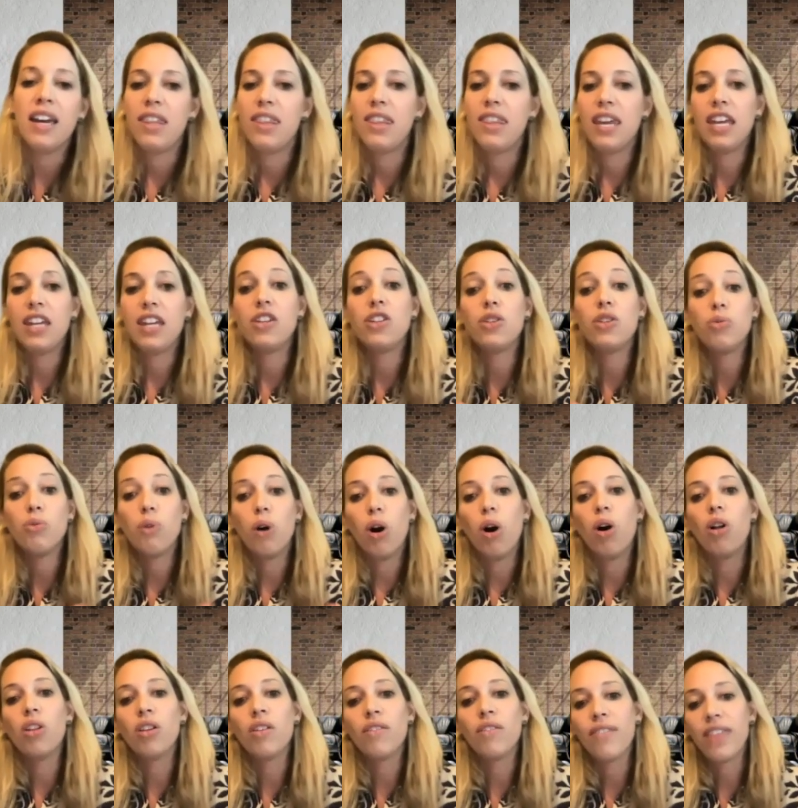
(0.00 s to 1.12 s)
They do
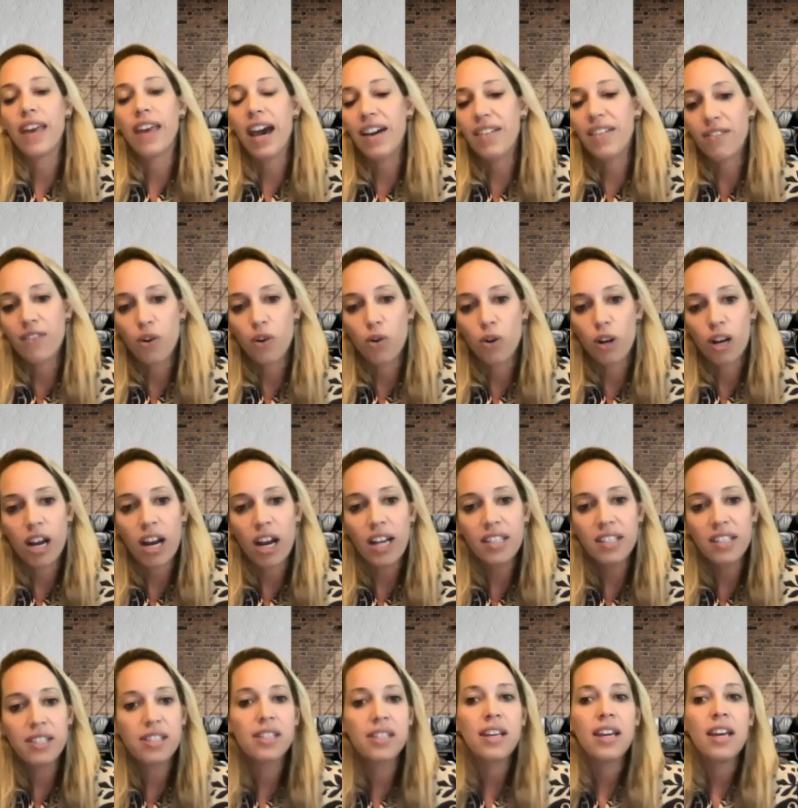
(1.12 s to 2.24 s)
all of that for
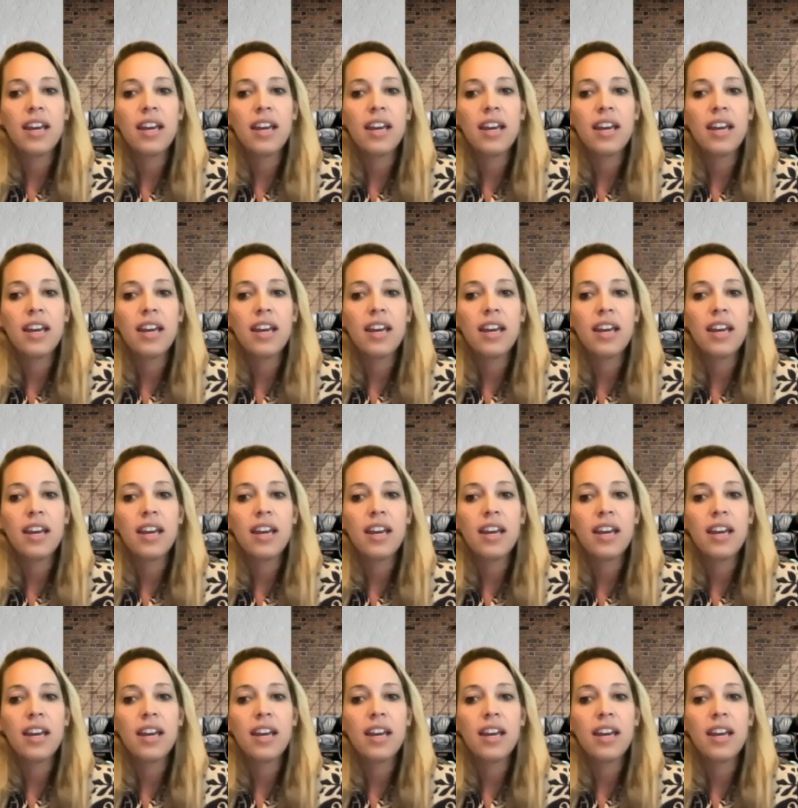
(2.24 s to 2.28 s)
us.